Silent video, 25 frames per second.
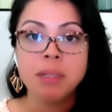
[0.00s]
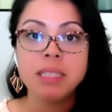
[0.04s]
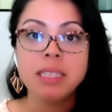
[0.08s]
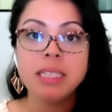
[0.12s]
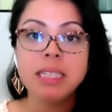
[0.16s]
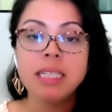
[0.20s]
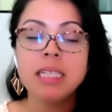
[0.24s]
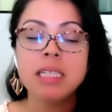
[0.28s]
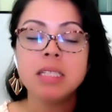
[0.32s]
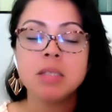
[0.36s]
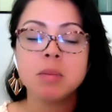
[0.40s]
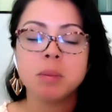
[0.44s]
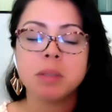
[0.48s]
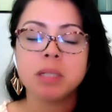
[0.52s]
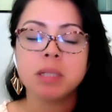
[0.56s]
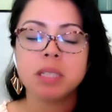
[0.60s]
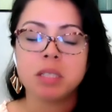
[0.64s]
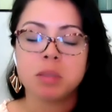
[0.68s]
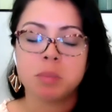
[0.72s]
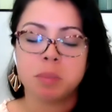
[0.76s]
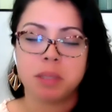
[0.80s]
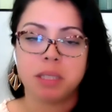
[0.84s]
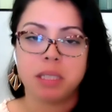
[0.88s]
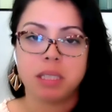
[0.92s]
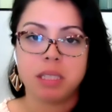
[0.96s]
Please,
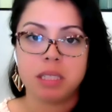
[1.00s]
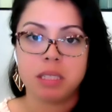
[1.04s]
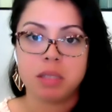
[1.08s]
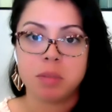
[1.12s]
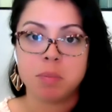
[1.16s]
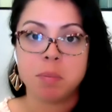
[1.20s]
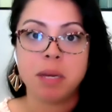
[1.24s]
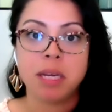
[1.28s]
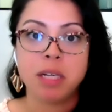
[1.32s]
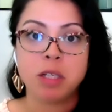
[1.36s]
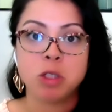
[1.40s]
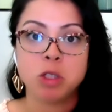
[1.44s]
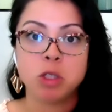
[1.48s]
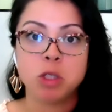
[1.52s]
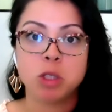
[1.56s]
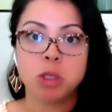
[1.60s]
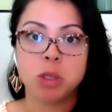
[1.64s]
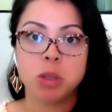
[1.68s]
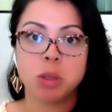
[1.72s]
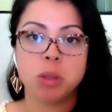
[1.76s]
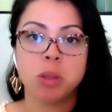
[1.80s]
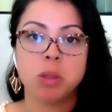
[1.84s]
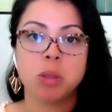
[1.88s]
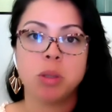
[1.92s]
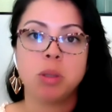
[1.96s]
please, please make
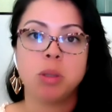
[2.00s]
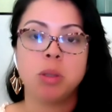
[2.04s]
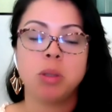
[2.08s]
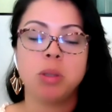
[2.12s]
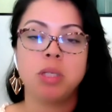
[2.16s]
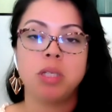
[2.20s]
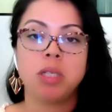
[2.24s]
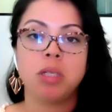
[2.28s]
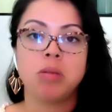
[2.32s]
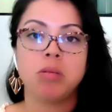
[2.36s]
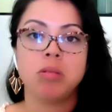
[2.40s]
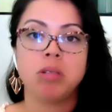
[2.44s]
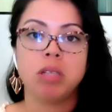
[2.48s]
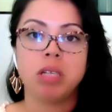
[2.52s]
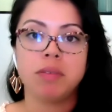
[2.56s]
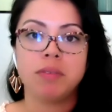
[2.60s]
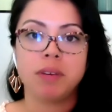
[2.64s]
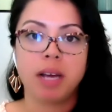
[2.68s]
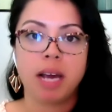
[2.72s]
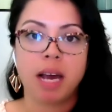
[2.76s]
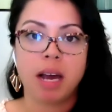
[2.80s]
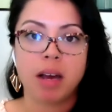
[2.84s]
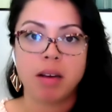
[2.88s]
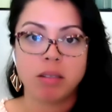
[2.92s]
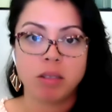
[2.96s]
sure that you leave
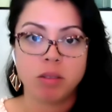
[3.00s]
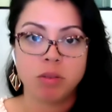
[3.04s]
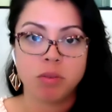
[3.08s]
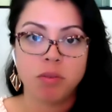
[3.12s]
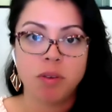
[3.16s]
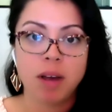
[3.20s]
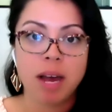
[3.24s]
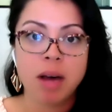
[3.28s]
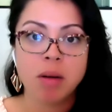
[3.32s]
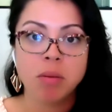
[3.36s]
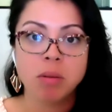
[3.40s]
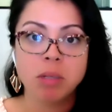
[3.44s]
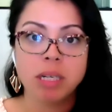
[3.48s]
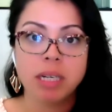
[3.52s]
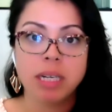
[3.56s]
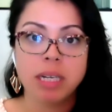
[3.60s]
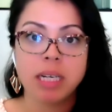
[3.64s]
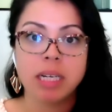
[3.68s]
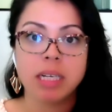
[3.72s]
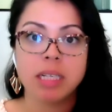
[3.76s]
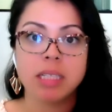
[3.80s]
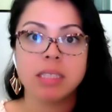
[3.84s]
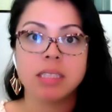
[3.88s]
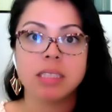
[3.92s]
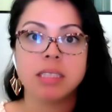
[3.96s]
it how you found
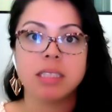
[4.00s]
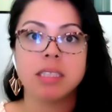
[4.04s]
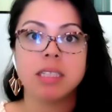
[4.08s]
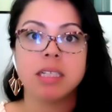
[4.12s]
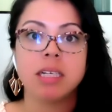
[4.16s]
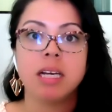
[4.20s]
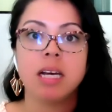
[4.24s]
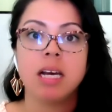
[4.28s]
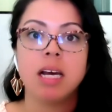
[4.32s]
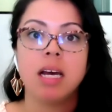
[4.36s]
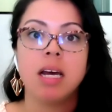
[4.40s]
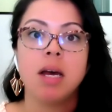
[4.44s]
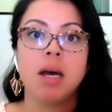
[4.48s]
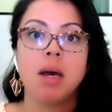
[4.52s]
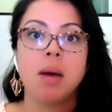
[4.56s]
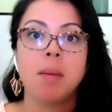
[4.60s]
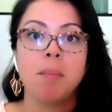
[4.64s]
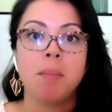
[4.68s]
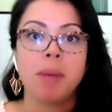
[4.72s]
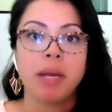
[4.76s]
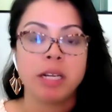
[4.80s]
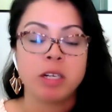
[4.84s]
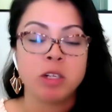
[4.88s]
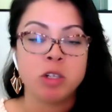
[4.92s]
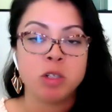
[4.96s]
it.
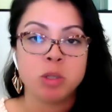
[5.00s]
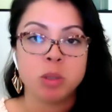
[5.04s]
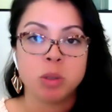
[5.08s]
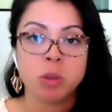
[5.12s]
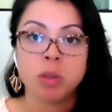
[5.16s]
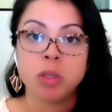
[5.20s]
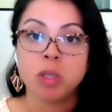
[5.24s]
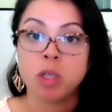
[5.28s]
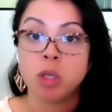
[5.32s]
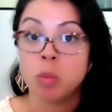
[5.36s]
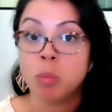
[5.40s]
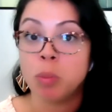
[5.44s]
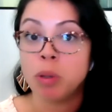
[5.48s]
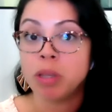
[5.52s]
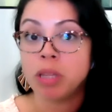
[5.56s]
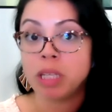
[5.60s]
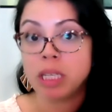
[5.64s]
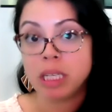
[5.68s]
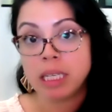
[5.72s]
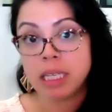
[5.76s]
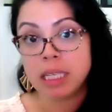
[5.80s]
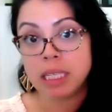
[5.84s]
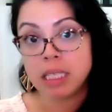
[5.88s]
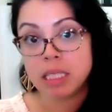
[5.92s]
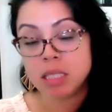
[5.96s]
Make sure that you put the
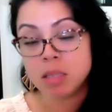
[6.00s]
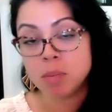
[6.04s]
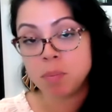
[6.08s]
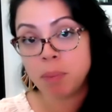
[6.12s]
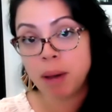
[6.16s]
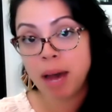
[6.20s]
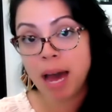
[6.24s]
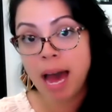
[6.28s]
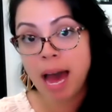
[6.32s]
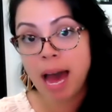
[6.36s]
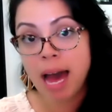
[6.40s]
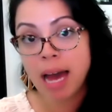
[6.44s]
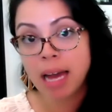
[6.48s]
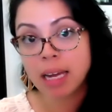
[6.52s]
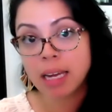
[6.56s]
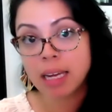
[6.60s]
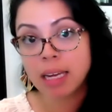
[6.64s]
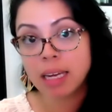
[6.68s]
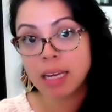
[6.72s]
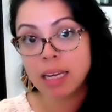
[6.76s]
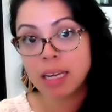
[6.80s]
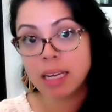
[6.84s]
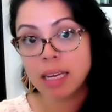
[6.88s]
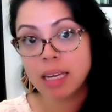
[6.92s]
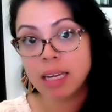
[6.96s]
keys back.
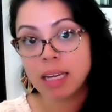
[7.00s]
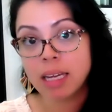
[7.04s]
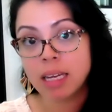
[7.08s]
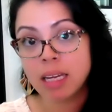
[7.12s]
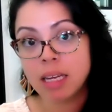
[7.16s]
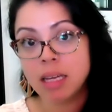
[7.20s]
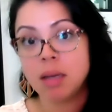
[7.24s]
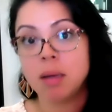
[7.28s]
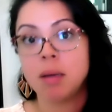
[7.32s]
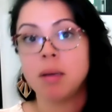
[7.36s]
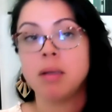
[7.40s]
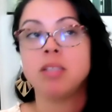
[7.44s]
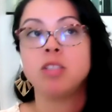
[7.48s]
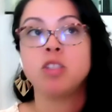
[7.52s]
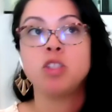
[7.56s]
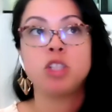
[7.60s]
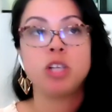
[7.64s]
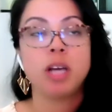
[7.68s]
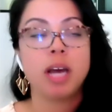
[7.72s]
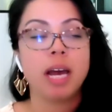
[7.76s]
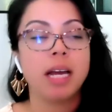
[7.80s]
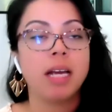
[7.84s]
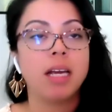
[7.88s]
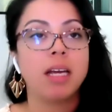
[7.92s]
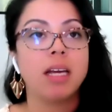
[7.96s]

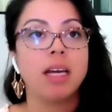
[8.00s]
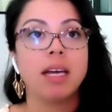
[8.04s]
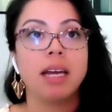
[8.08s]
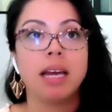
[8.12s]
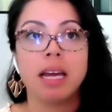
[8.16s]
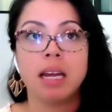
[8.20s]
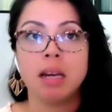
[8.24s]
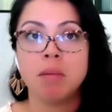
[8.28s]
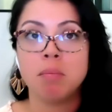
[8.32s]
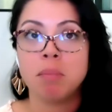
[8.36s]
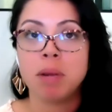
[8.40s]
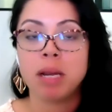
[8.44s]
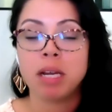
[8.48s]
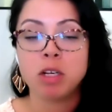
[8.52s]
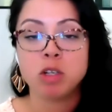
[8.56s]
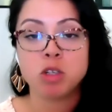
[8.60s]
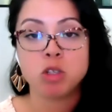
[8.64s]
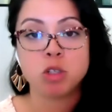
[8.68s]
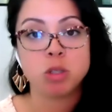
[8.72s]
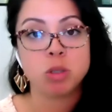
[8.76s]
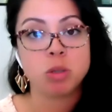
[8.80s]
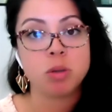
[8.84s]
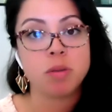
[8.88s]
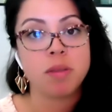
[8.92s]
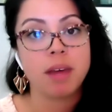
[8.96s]
Check and make
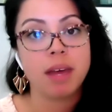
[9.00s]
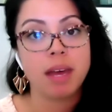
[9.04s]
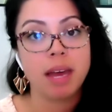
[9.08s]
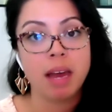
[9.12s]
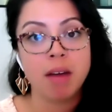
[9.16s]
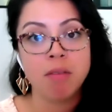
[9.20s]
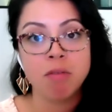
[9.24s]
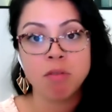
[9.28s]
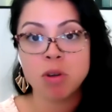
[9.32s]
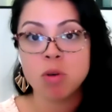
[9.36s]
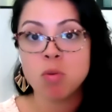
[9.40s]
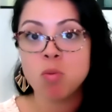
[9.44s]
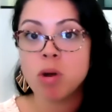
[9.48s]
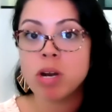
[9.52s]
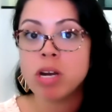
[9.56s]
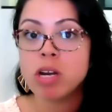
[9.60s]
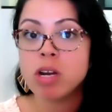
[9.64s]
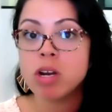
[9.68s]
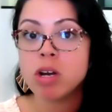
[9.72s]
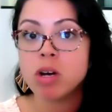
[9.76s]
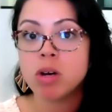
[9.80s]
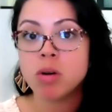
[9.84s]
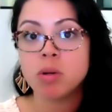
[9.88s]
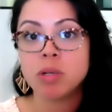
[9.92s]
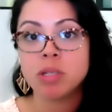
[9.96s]
sure that every
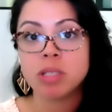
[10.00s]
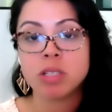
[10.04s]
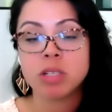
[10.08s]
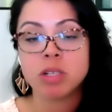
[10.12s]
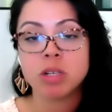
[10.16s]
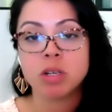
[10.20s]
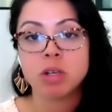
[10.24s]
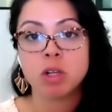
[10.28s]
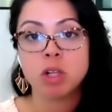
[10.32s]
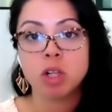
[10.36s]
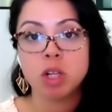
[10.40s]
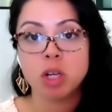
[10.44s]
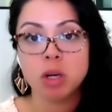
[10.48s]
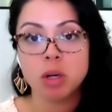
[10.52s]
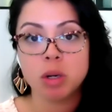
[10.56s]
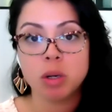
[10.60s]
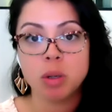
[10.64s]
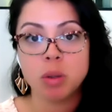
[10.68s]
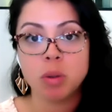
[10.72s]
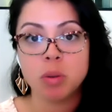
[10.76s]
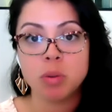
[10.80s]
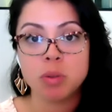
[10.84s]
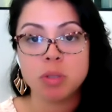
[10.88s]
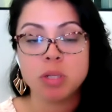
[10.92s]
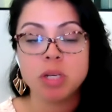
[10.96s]
window is
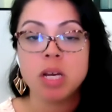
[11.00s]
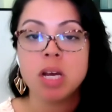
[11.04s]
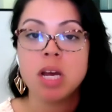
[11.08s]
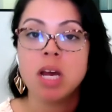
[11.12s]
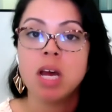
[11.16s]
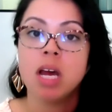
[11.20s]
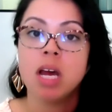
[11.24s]
closed